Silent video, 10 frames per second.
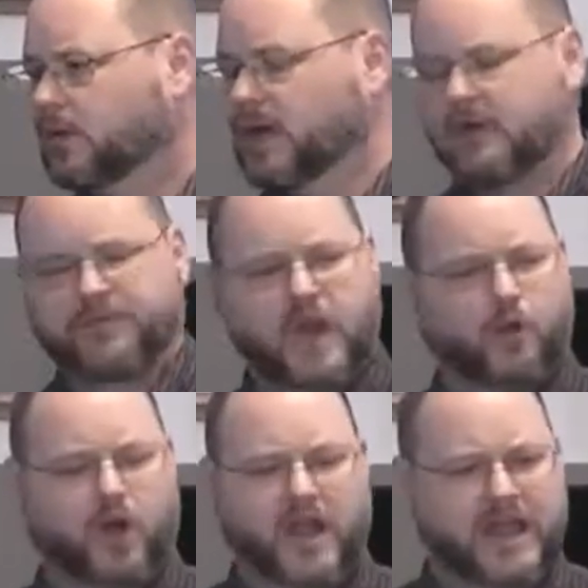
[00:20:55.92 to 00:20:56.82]
If
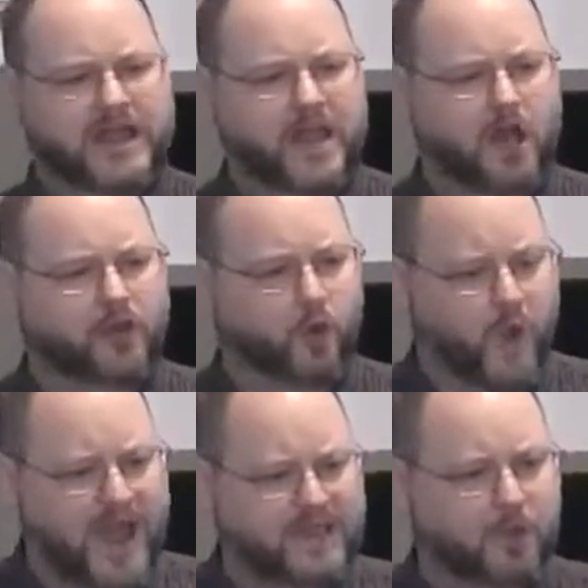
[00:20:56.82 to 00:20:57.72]
there were any other
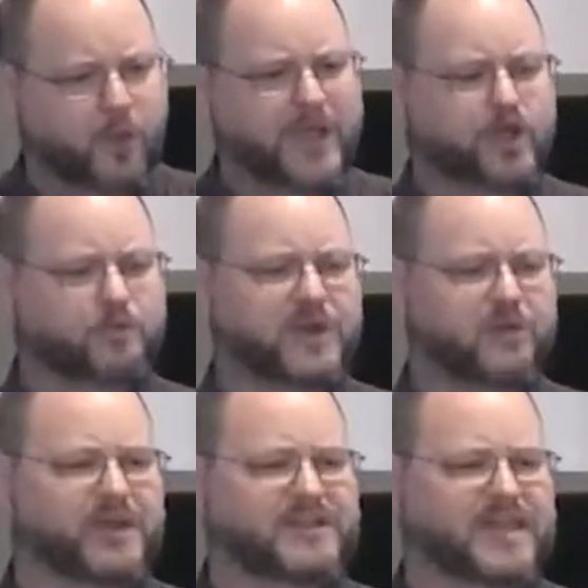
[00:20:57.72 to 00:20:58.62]
way that we could be
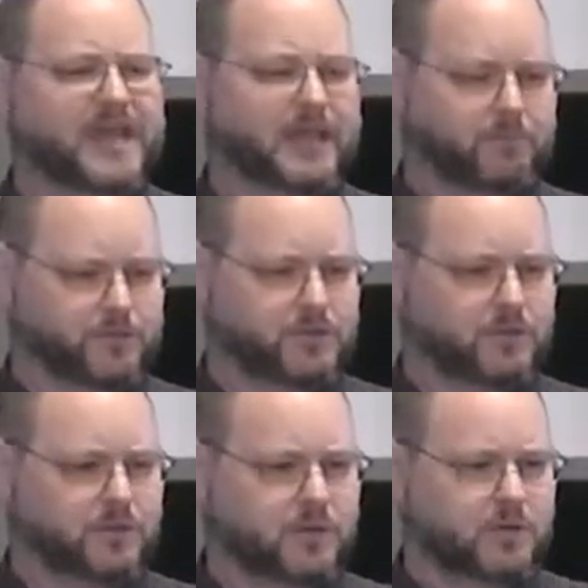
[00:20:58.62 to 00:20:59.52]
redeemed,
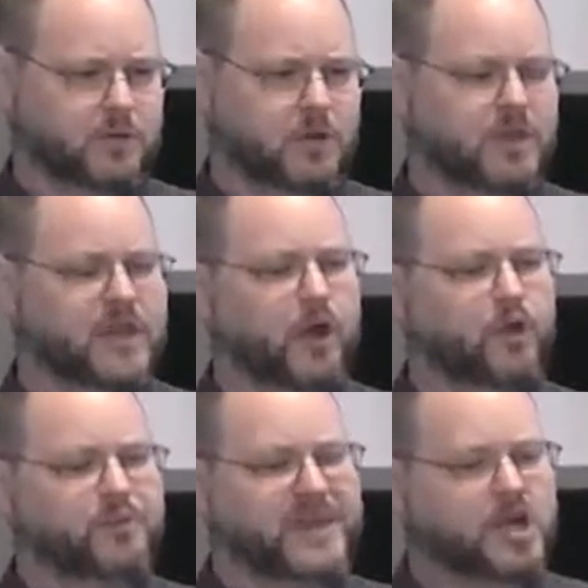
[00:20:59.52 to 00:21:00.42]
there
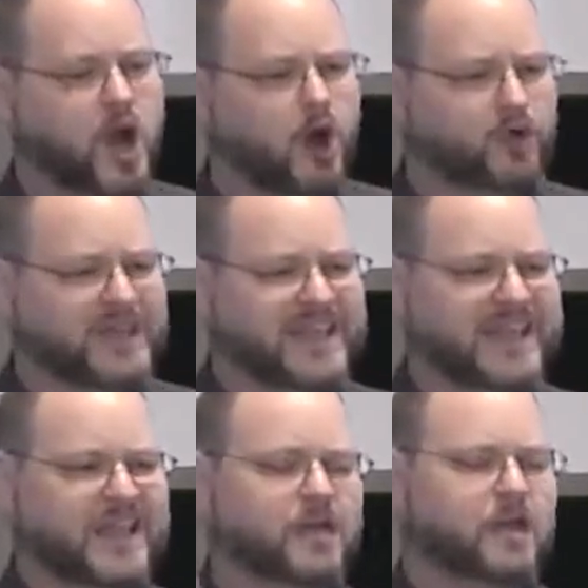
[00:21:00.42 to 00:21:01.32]
would be no
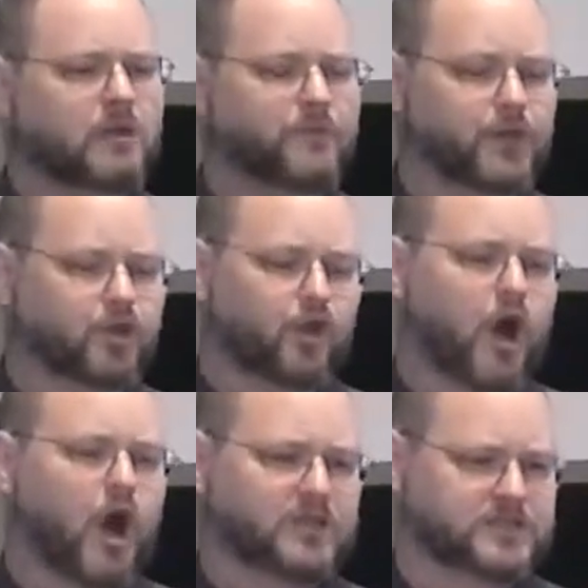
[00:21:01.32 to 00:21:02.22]
need for the
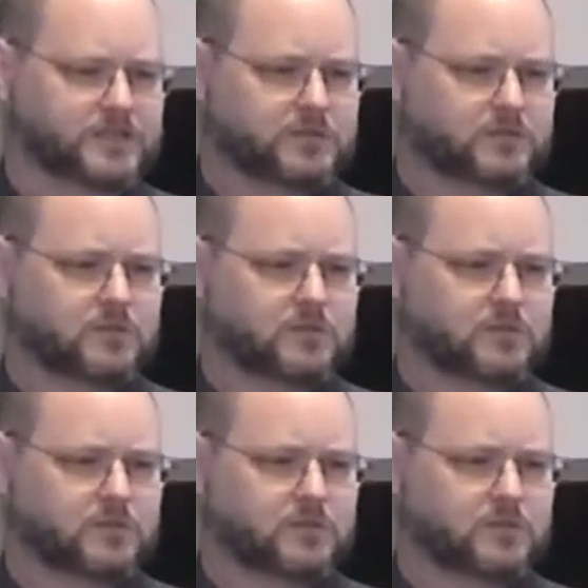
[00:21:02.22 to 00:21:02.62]
cross.